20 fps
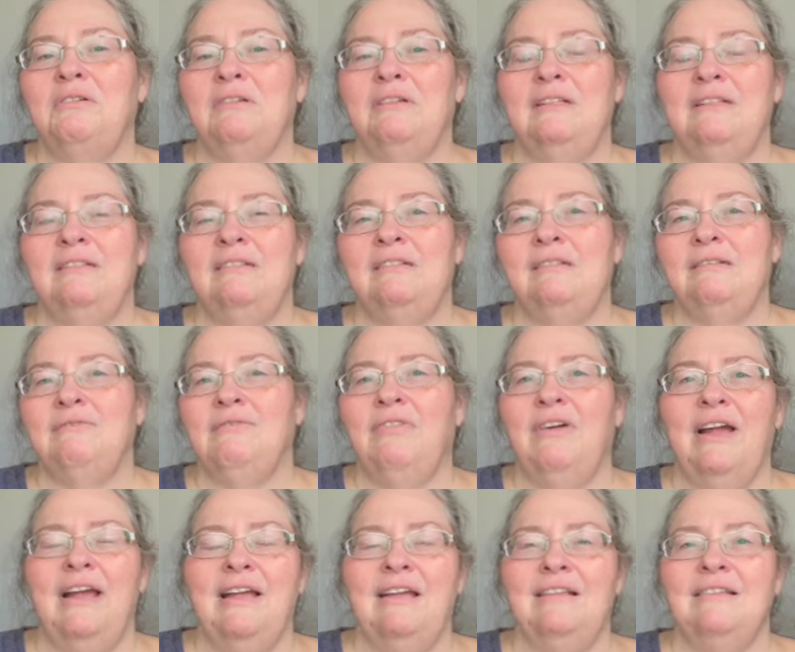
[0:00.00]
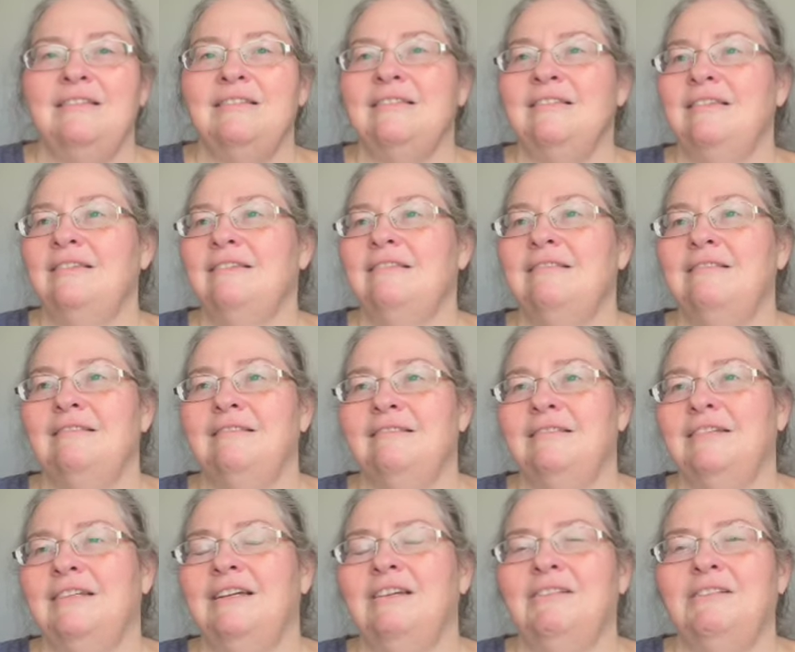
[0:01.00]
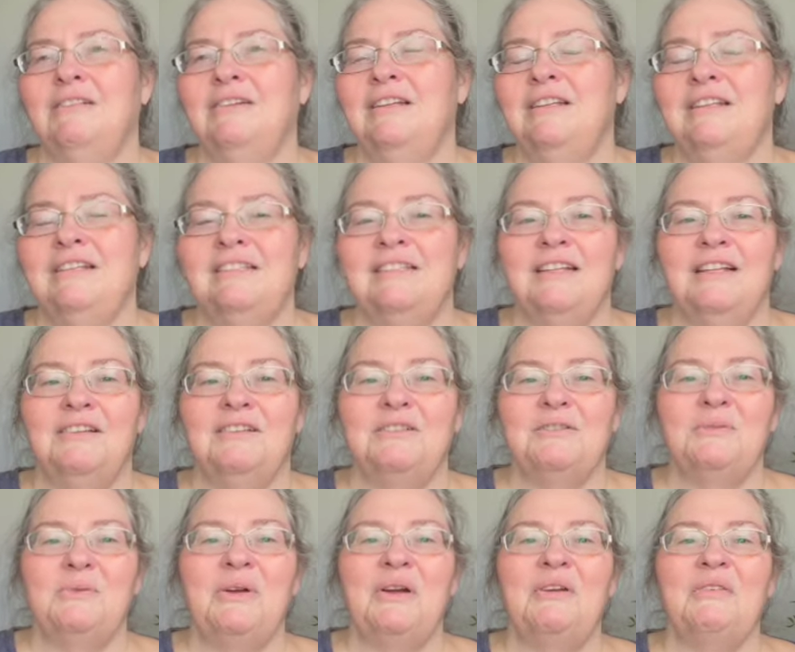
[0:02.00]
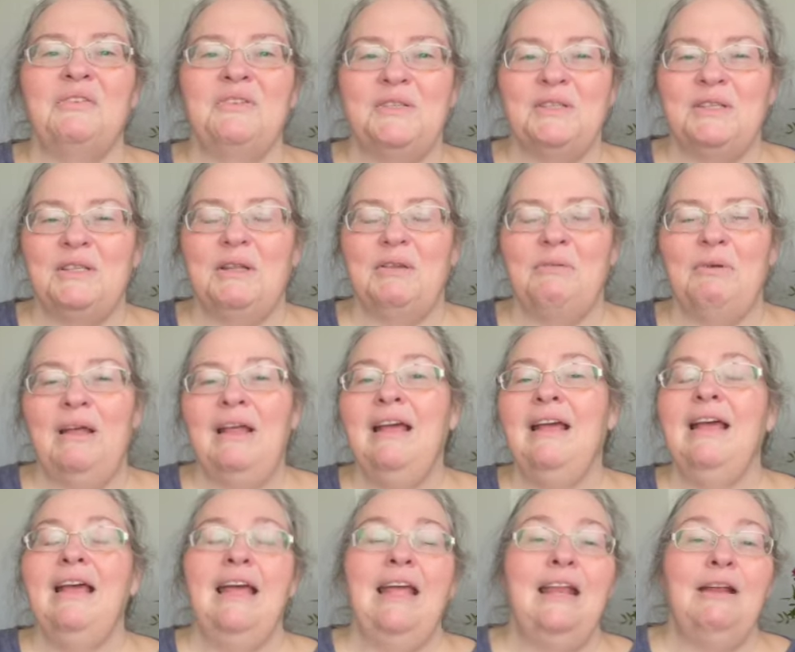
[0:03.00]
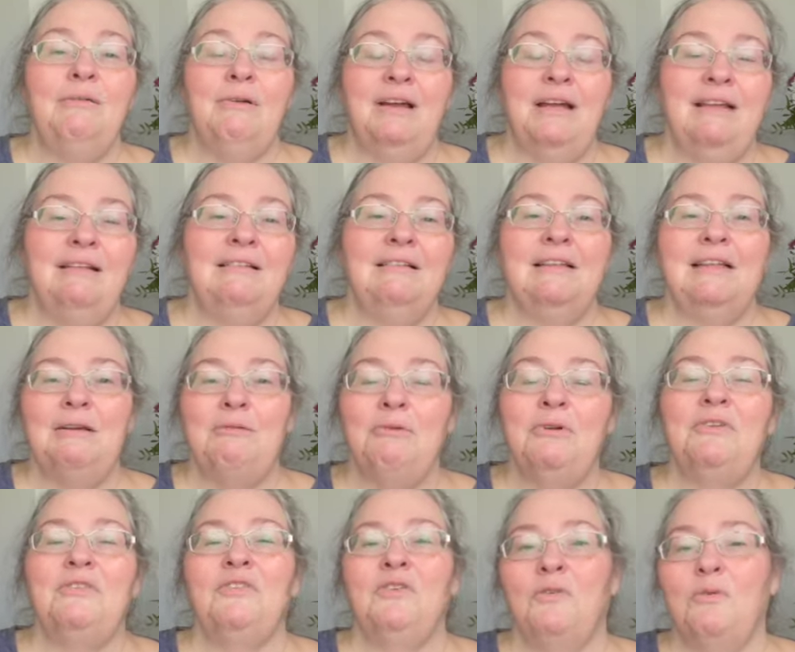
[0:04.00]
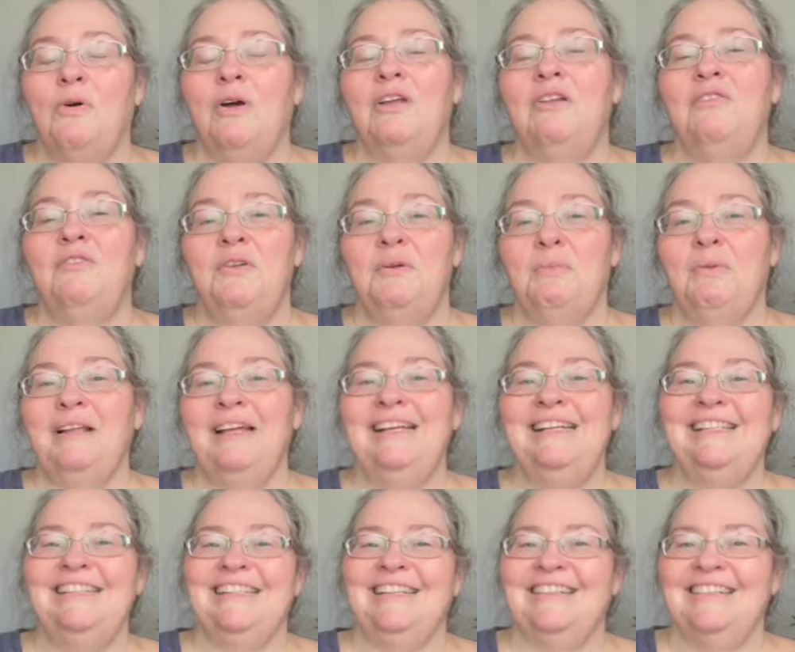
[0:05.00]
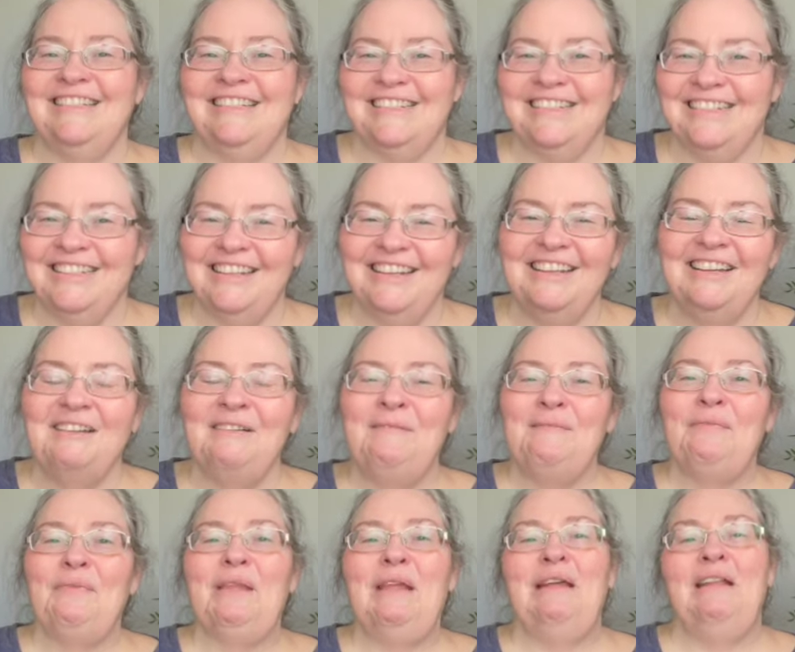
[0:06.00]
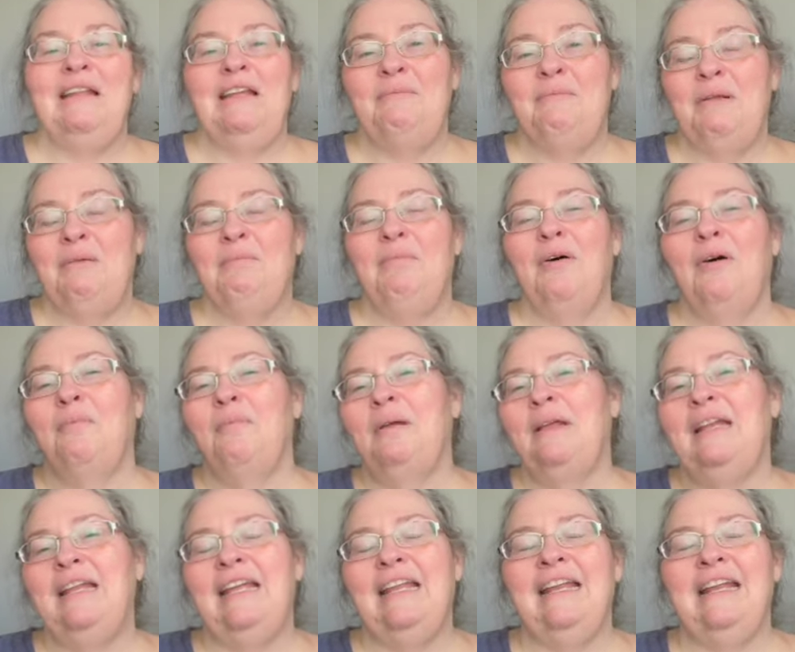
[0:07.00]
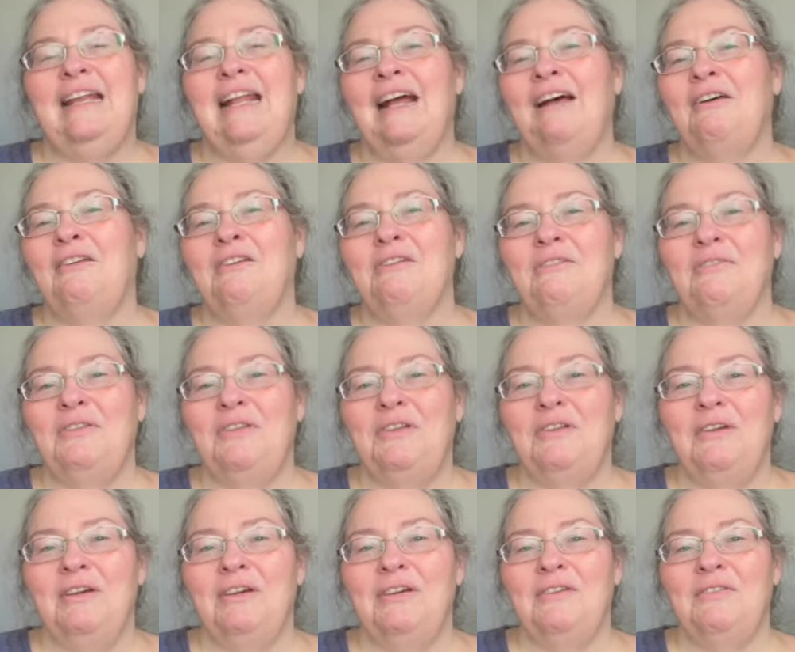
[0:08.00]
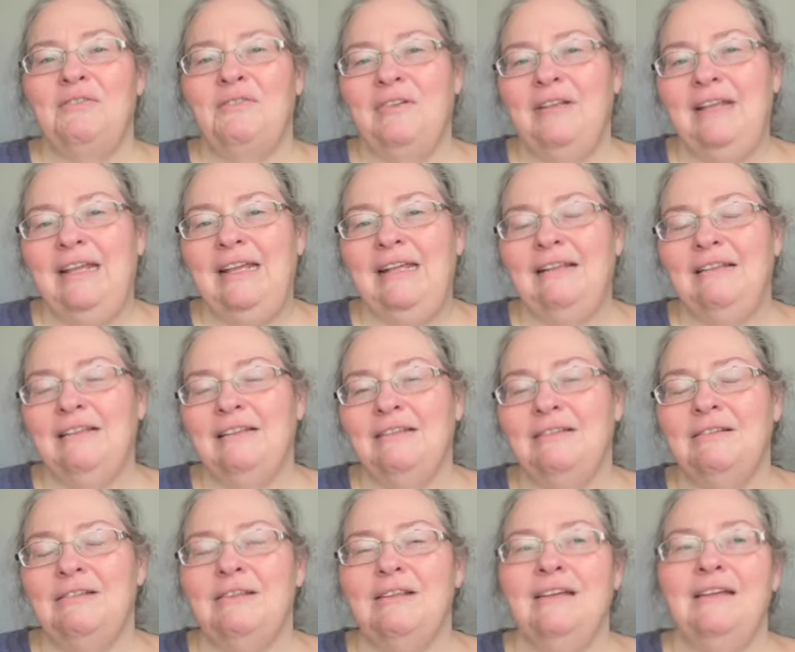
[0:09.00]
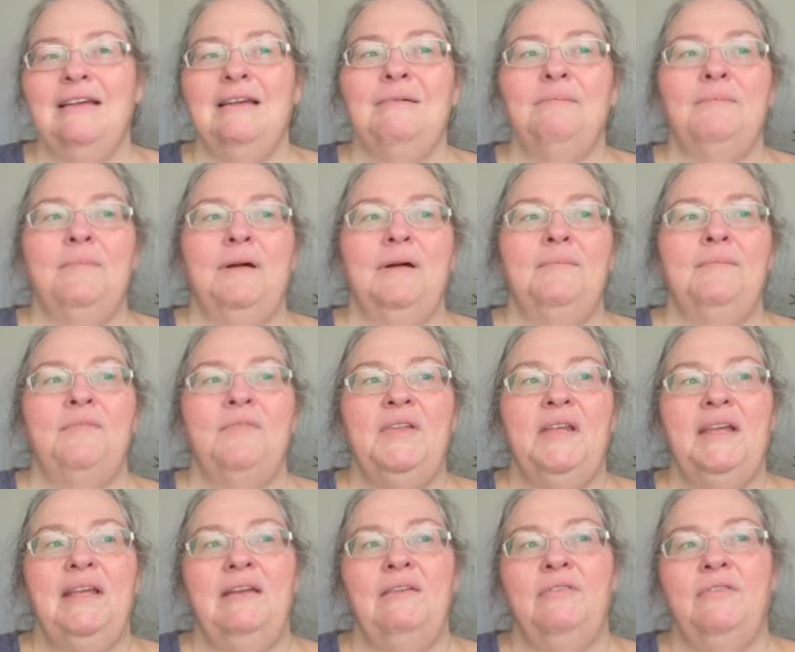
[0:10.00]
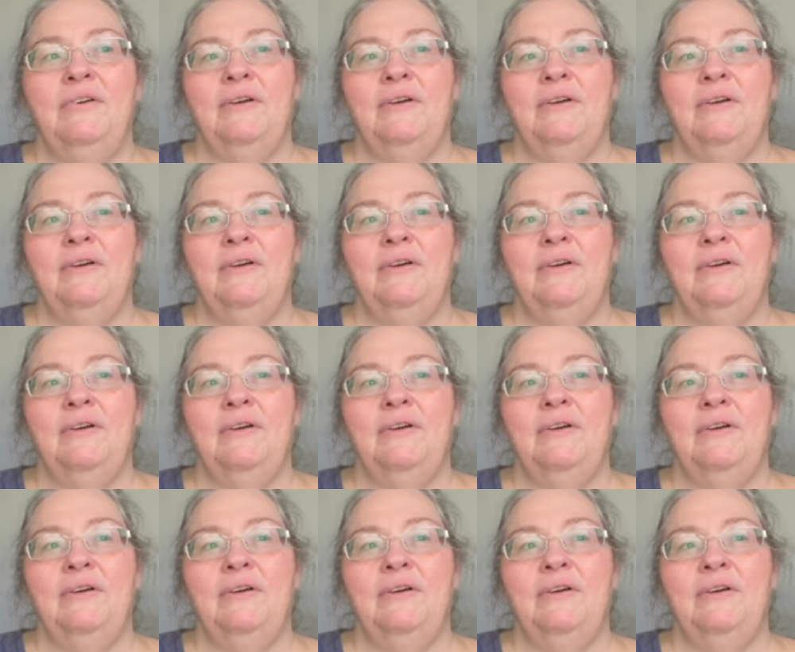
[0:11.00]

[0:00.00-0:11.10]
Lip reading: and France and goodness knows where else they went. Anyway, they went to quite a few places, and they've been popping in and out of England, but they're